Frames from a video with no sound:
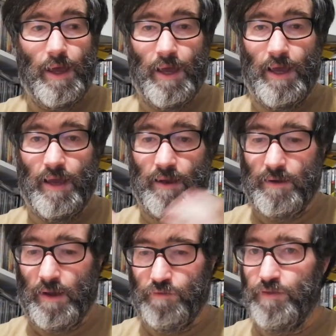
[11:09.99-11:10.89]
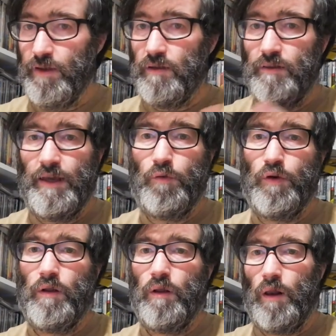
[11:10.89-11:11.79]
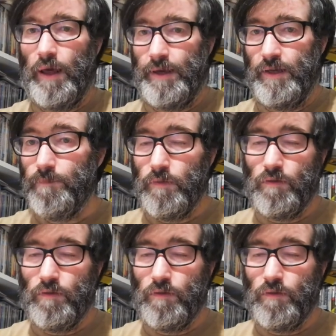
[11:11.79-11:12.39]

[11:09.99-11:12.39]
and I think they will like it.